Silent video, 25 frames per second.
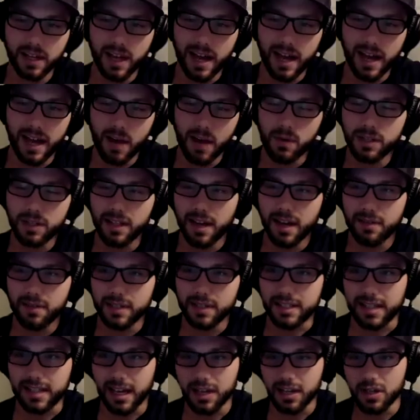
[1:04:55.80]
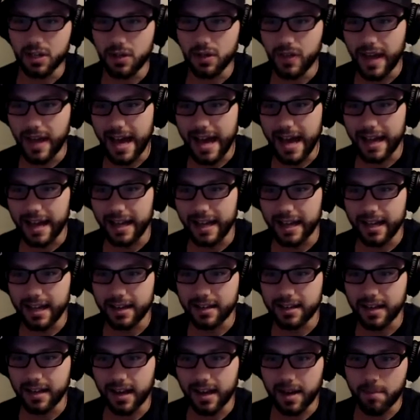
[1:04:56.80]
I would love to tell you that.
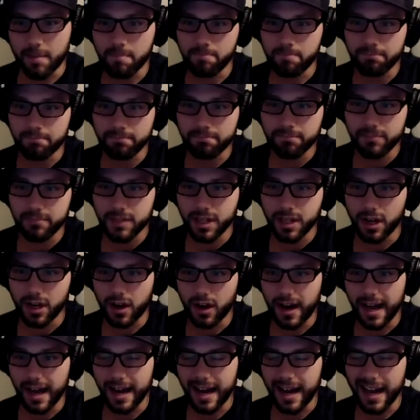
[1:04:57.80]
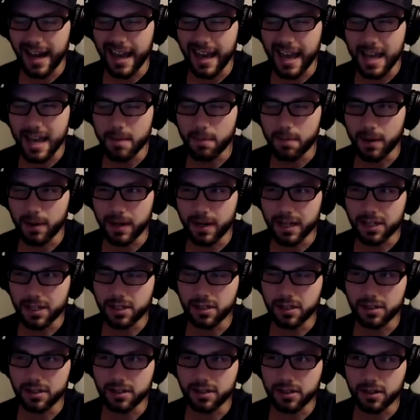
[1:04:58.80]
And, and I hate
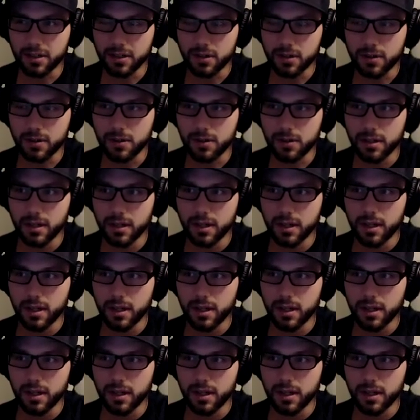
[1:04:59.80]
predictions too.